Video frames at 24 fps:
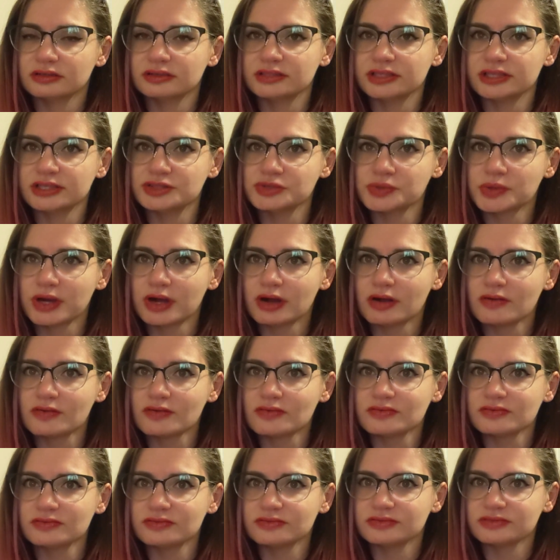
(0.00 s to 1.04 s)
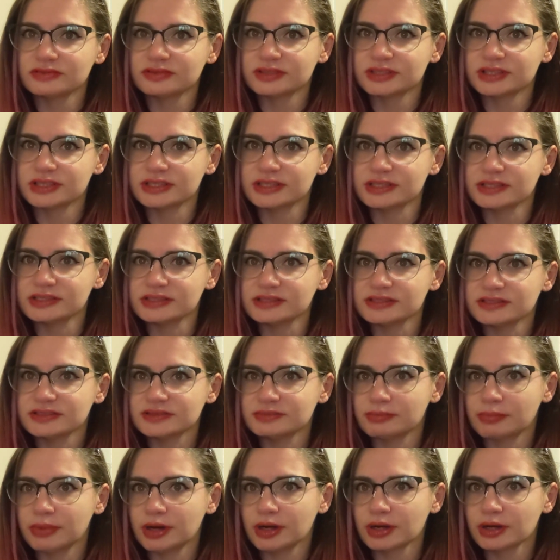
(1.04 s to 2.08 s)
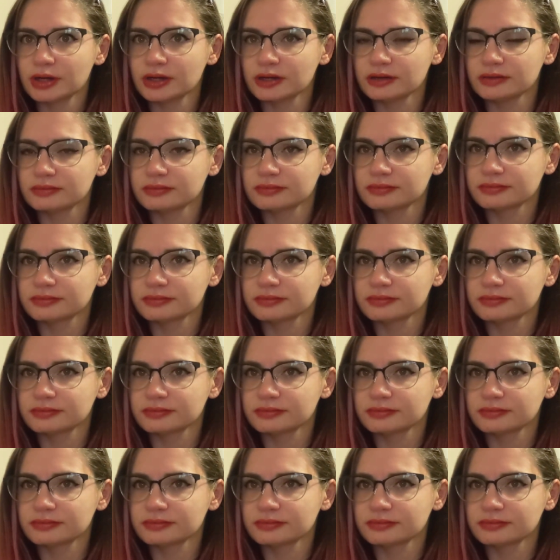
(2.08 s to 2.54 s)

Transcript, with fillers: Day 12 is butter.